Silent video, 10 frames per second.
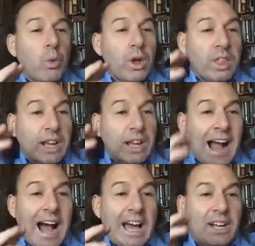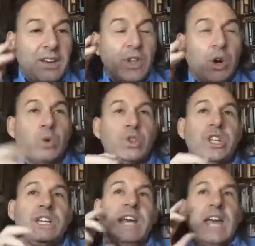the god of the
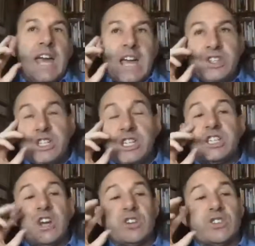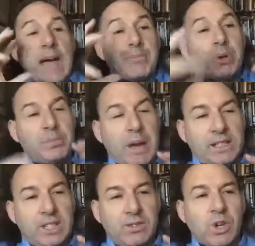ocean, and she shares that
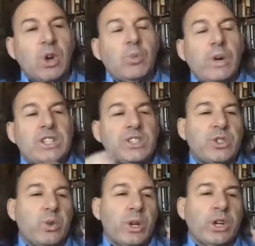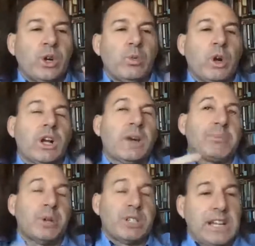perspective when she's doing her work on
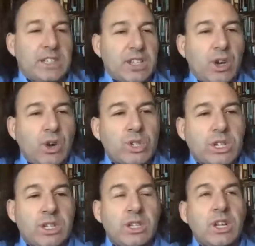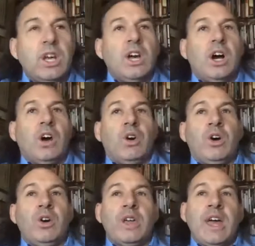protecting the ocean
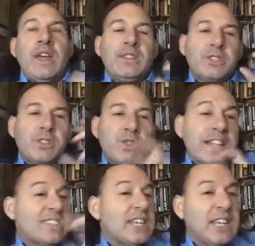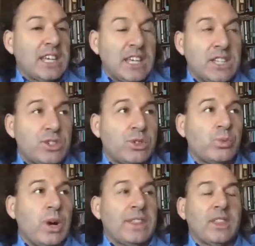and translating it into
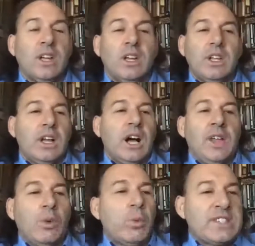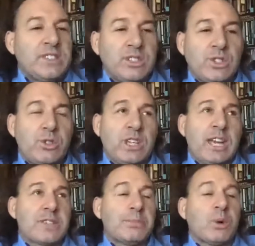what the West is using
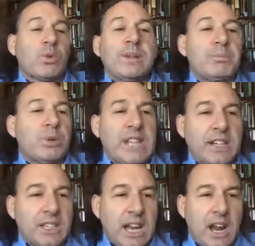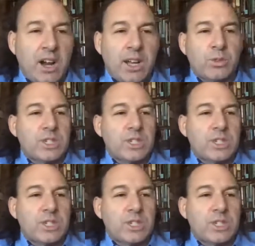as marine protected areas, which